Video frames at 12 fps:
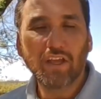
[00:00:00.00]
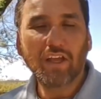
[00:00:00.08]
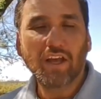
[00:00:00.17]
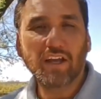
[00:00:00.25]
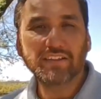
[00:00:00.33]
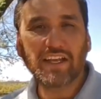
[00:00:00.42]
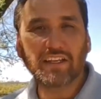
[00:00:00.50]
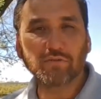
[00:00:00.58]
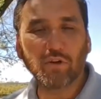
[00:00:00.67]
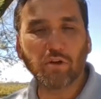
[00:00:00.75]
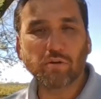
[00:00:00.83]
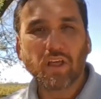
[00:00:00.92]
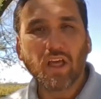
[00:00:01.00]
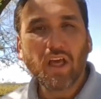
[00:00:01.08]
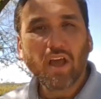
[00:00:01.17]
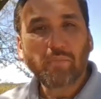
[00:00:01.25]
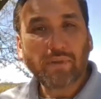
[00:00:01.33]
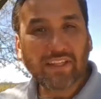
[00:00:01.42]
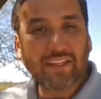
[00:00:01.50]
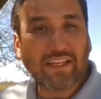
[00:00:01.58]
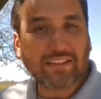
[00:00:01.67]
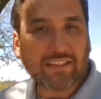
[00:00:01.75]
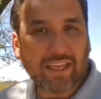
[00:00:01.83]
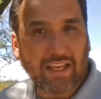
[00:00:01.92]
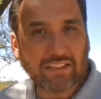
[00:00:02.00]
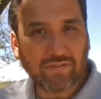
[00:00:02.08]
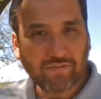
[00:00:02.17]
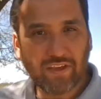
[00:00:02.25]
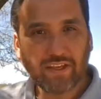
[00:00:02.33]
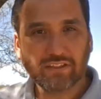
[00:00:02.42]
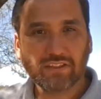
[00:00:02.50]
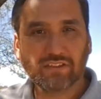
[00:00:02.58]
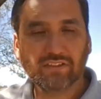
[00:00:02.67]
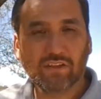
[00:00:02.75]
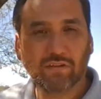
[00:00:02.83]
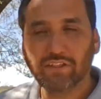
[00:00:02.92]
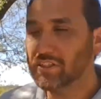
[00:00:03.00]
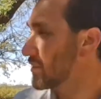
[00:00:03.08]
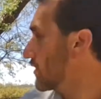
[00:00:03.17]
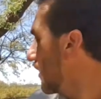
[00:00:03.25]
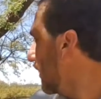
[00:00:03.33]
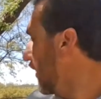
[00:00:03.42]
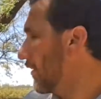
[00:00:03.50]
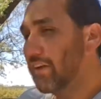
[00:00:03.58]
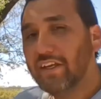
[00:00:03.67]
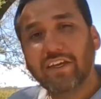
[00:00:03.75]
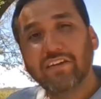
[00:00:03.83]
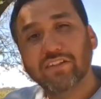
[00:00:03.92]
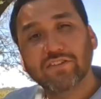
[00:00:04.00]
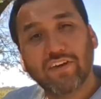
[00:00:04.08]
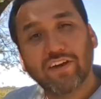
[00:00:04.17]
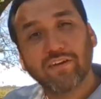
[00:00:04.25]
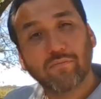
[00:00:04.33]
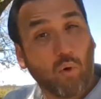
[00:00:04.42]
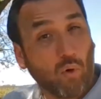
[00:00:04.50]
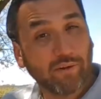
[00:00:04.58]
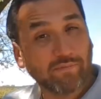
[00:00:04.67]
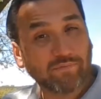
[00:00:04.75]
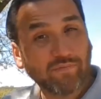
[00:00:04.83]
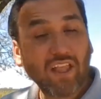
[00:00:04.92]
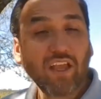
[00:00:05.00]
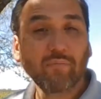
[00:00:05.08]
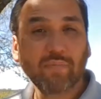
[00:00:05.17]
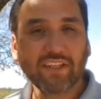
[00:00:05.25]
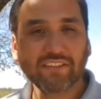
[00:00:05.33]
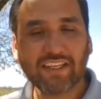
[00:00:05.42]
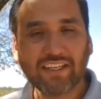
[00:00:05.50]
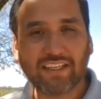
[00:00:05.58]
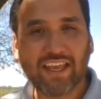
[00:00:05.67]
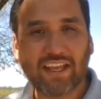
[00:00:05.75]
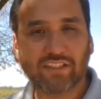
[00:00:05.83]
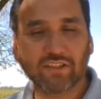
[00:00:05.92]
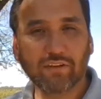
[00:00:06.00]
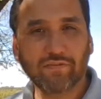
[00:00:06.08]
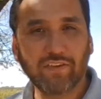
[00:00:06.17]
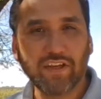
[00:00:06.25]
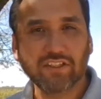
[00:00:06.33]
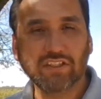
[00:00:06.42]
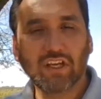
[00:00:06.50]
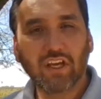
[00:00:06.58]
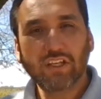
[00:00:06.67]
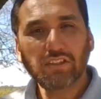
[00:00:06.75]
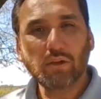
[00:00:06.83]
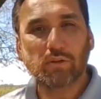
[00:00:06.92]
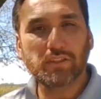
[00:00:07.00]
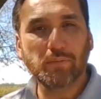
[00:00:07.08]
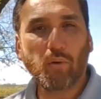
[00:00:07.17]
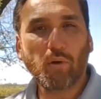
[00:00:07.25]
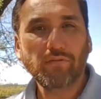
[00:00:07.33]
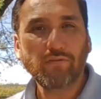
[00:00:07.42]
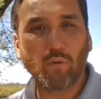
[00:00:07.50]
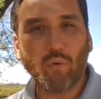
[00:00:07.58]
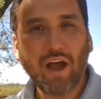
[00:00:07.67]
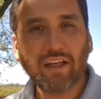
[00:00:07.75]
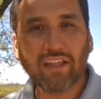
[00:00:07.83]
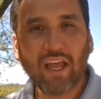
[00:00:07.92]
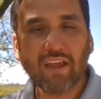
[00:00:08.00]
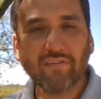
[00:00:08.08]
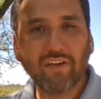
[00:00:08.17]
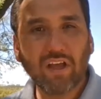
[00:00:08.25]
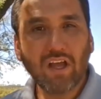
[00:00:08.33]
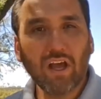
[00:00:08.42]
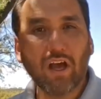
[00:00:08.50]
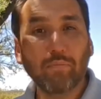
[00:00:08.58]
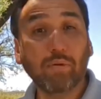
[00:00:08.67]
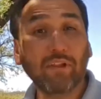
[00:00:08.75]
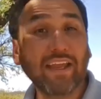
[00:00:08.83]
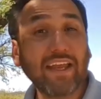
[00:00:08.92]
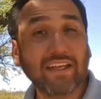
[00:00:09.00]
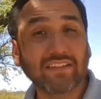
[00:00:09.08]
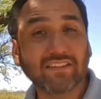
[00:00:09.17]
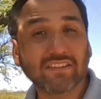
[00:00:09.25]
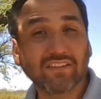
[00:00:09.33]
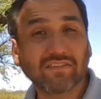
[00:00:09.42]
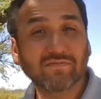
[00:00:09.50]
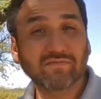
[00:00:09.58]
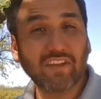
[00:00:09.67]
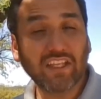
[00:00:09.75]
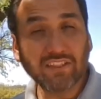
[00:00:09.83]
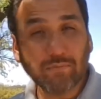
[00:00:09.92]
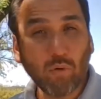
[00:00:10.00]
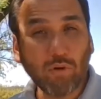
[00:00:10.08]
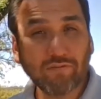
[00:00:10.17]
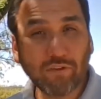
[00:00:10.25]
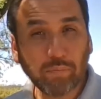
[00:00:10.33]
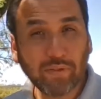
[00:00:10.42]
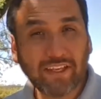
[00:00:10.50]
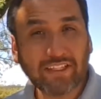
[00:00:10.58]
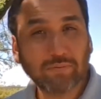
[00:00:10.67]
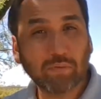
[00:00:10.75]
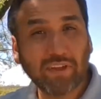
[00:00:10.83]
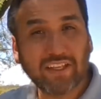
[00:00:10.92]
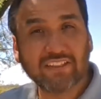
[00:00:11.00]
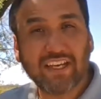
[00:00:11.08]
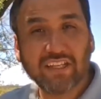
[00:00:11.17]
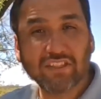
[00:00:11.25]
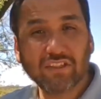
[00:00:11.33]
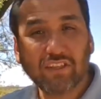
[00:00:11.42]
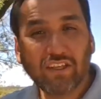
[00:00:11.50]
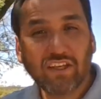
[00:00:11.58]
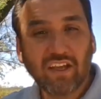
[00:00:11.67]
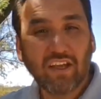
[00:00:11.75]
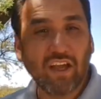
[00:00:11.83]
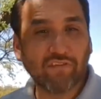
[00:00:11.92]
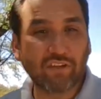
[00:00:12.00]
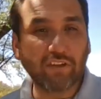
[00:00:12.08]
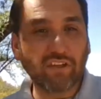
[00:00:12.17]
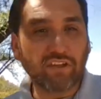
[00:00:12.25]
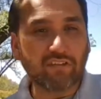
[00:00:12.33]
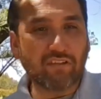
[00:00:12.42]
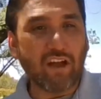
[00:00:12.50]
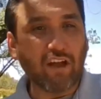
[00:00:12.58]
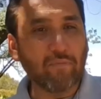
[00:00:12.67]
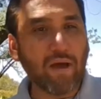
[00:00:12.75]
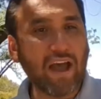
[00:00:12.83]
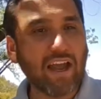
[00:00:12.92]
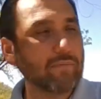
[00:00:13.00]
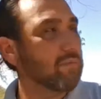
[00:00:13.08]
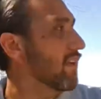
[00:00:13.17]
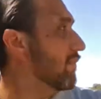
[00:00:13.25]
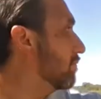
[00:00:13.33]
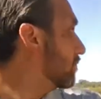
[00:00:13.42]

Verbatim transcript: uh, down the road but they like to catch fish. So this area here is very important because they can catch their fish. So it's important for wildlife. Uh, plants, it's important for plants. Plants actually, if you look uh, behind me,